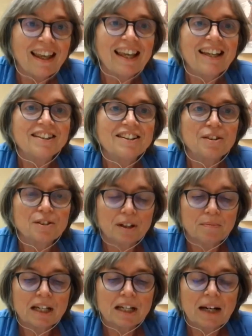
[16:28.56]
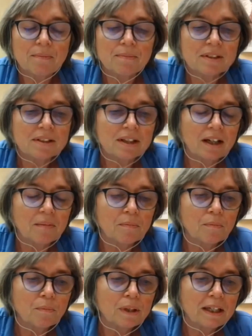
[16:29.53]
And so sometimes
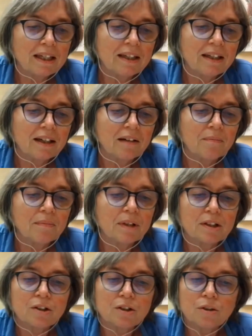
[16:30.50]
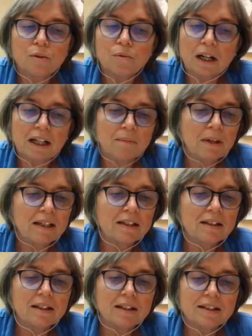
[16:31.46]
we do
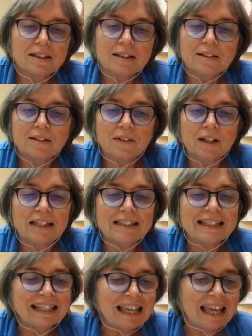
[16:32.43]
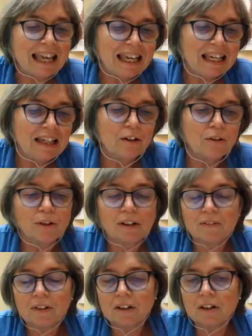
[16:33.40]
recommend an assisted device like a cane or
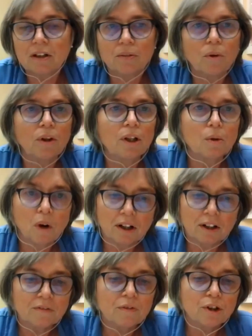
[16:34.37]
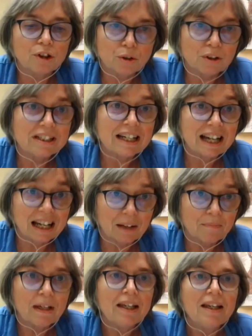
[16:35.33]
even a rolling walker for a short
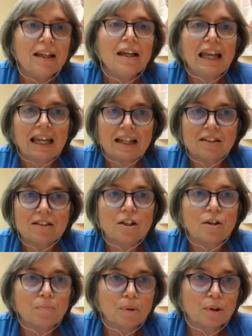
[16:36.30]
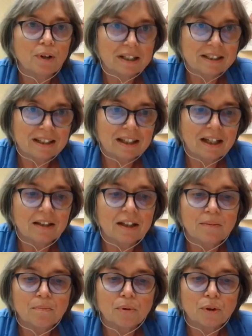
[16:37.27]
time as they're progressing on
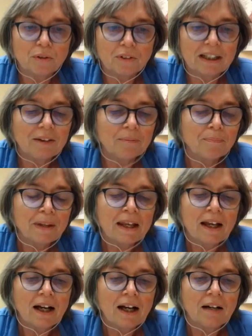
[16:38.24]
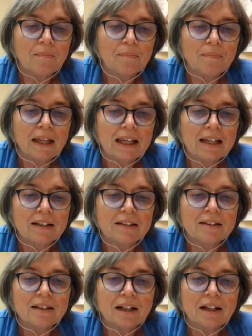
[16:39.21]
improving.
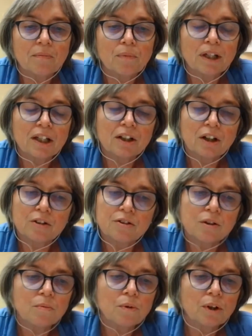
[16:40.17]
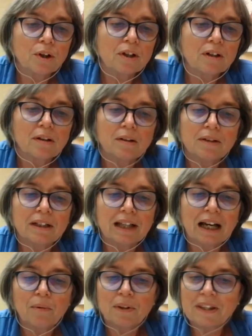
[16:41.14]
And we can also work a
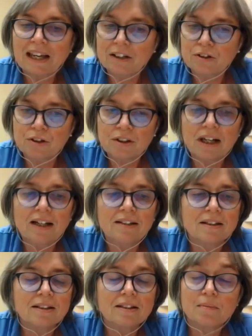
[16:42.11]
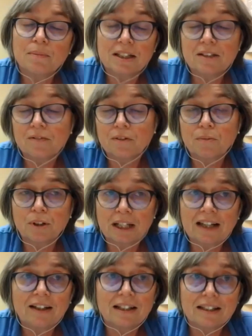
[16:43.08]
lot with exercise and some of the different
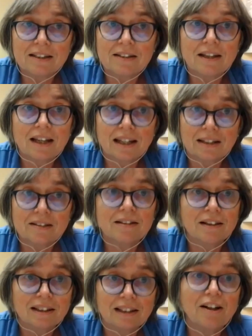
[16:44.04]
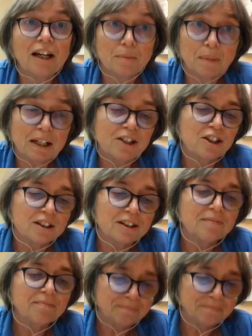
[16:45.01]
modalities, as Claire had mentioned.